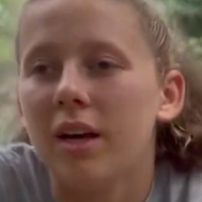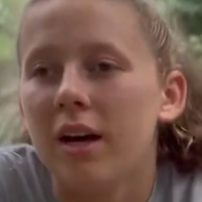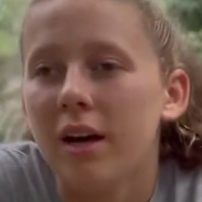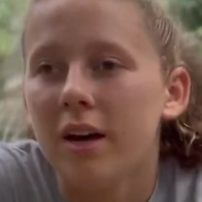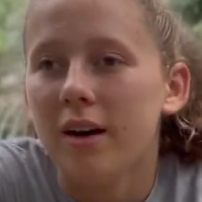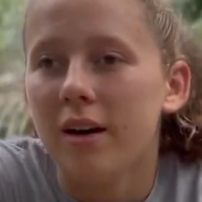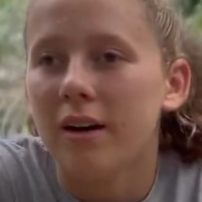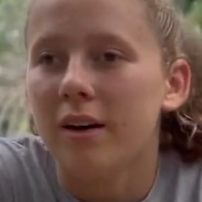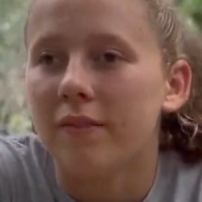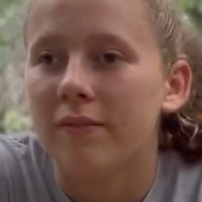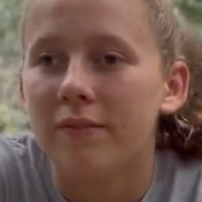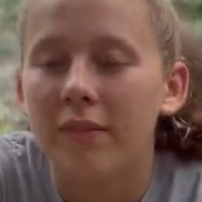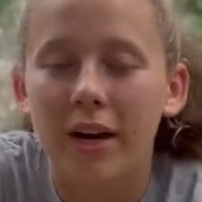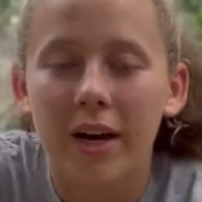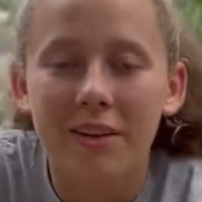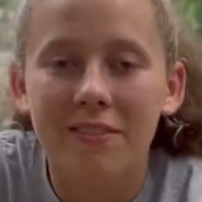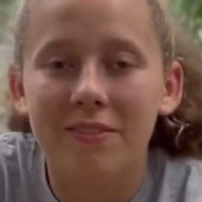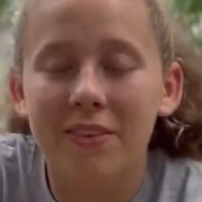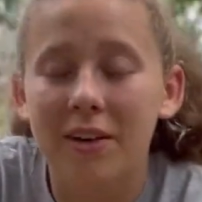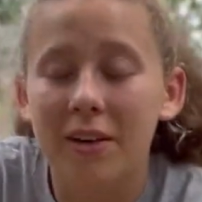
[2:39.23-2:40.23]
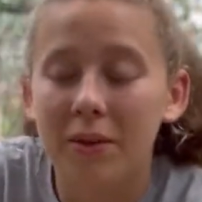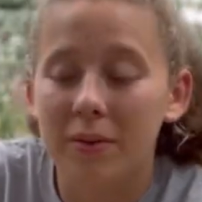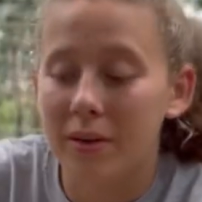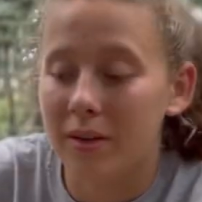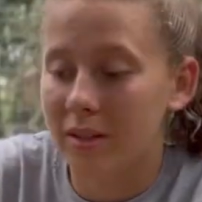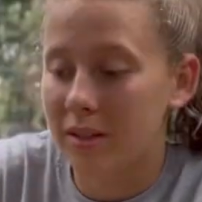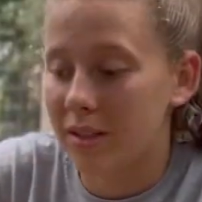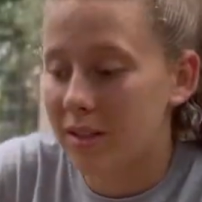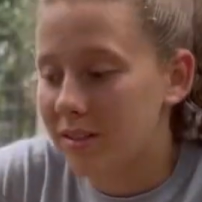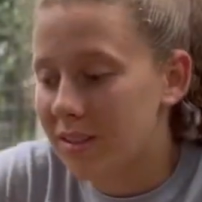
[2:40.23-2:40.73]
I very well
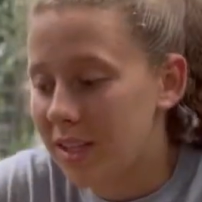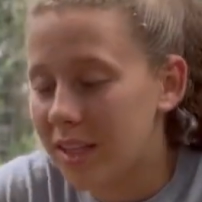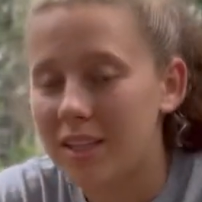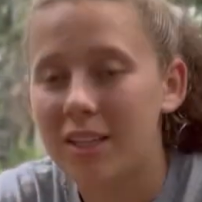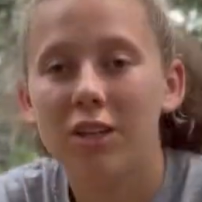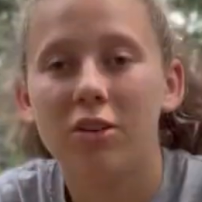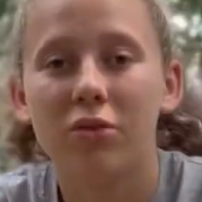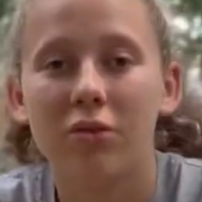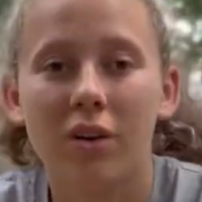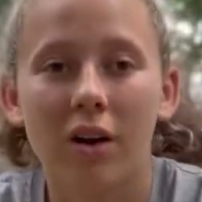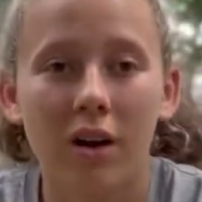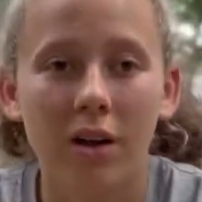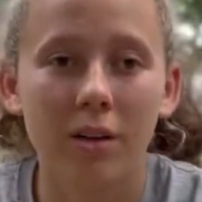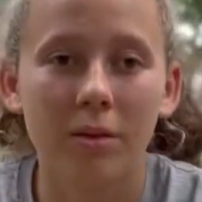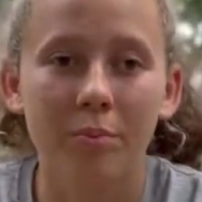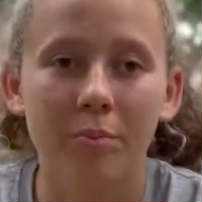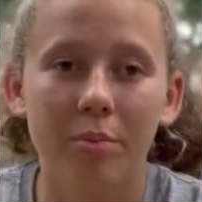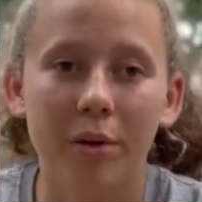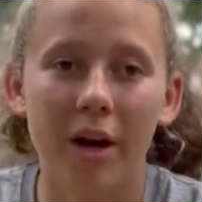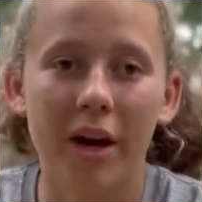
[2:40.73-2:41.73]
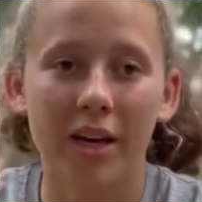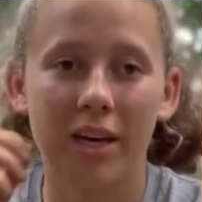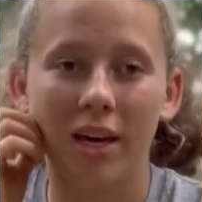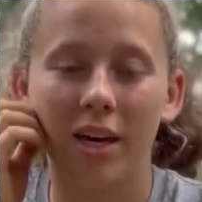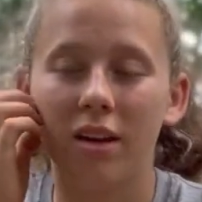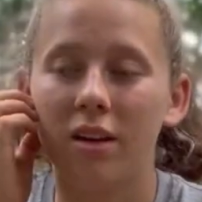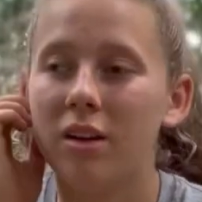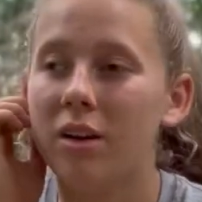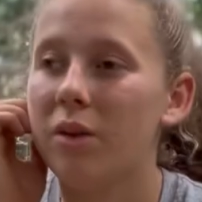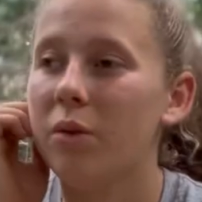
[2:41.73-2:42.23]
could get these wrong, but I kind
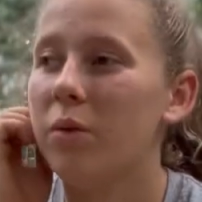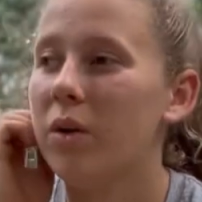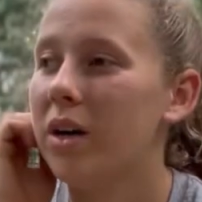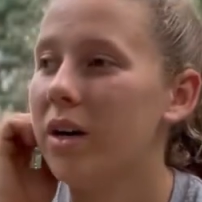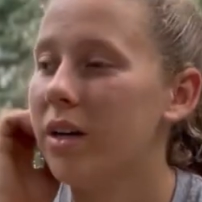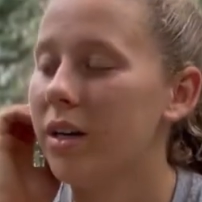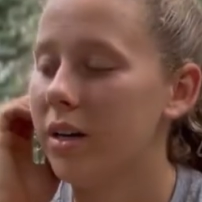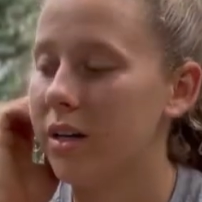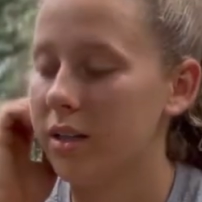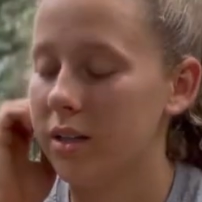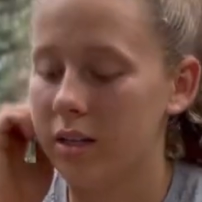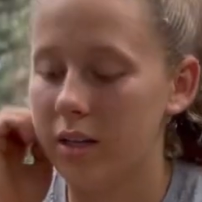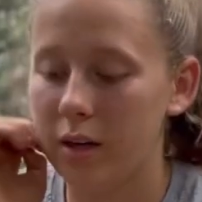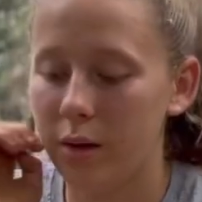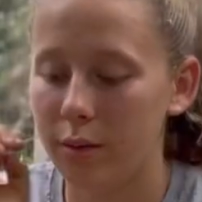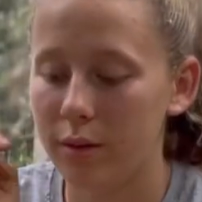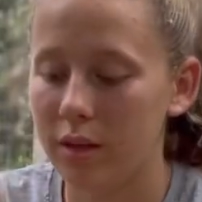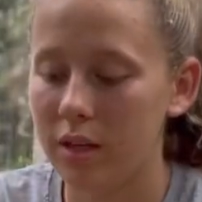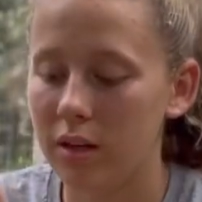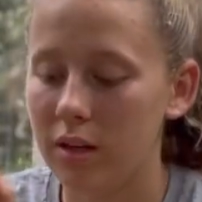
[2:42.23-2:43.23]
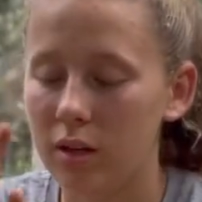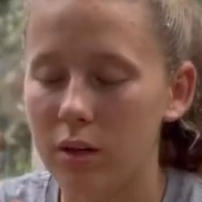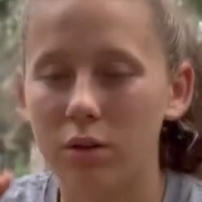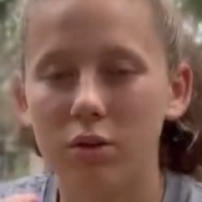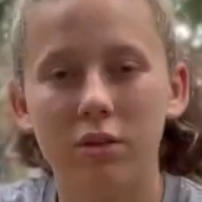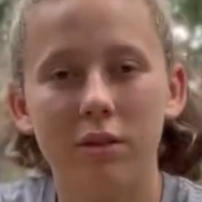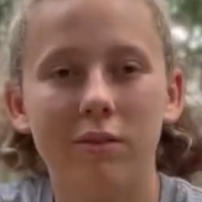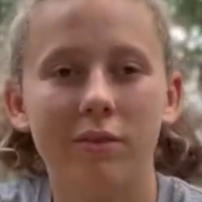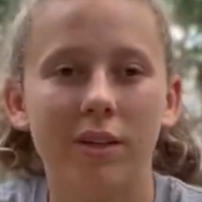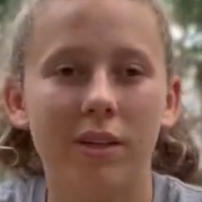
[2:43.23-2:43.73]
of know what a healthy doe
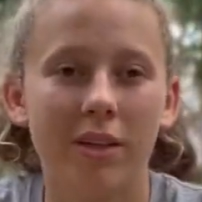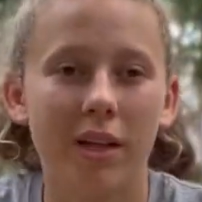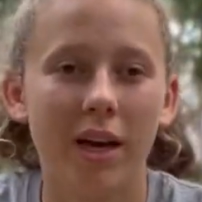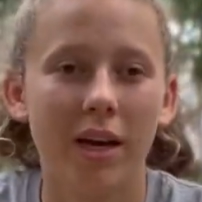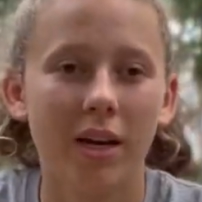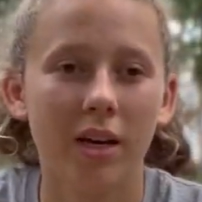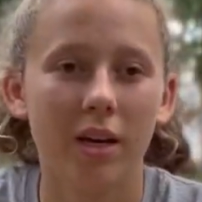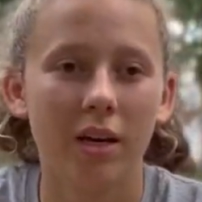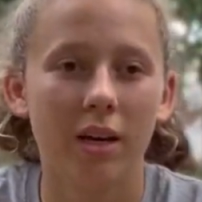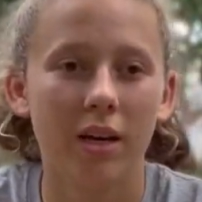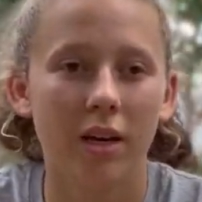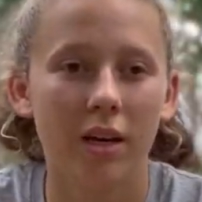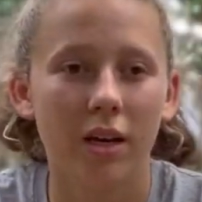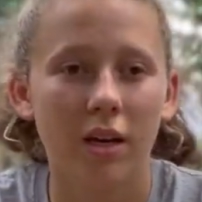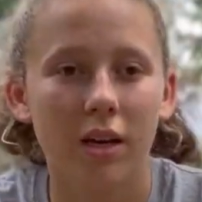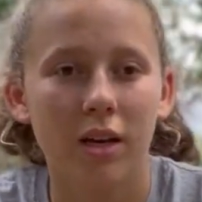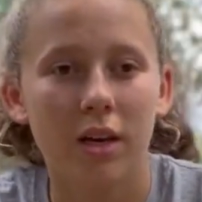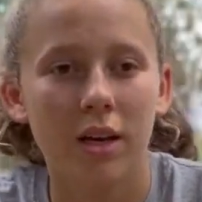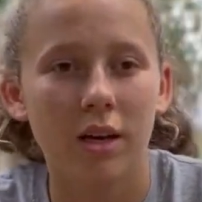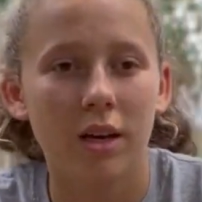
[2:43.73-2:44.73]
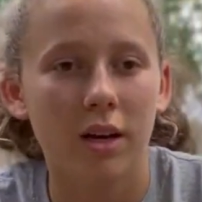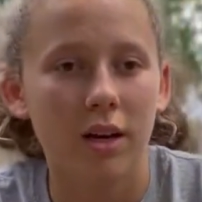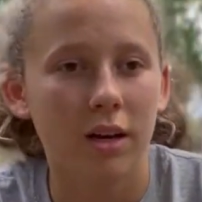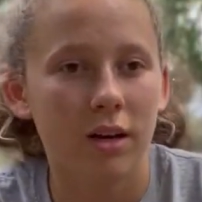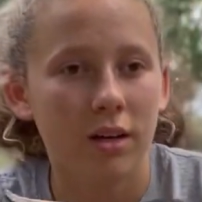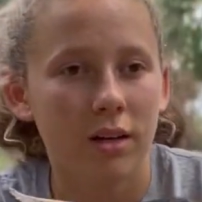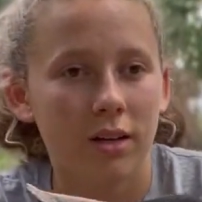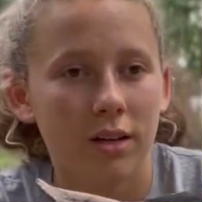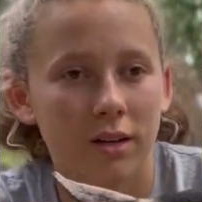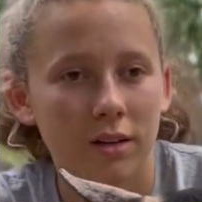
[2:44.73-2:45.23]
should feel like
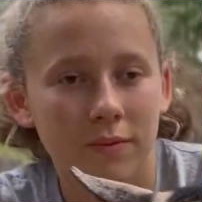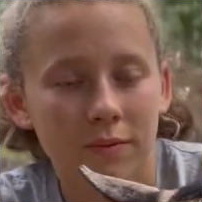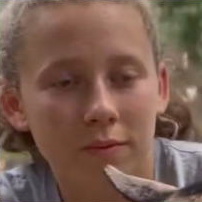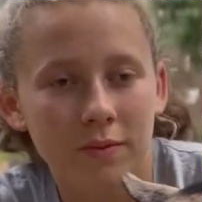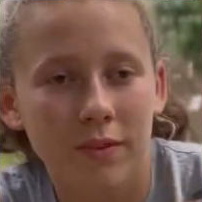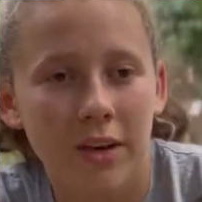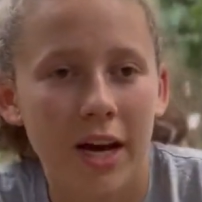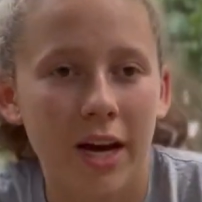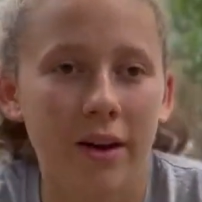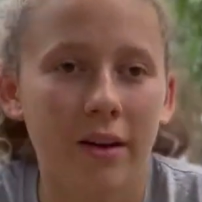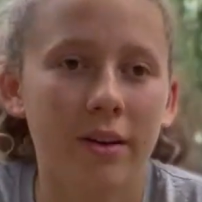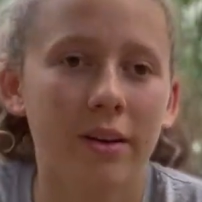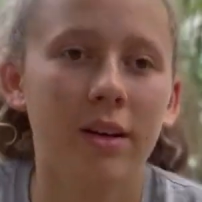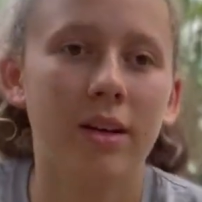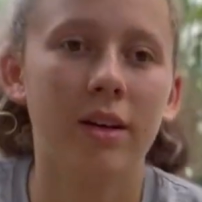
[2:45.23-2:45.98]
now,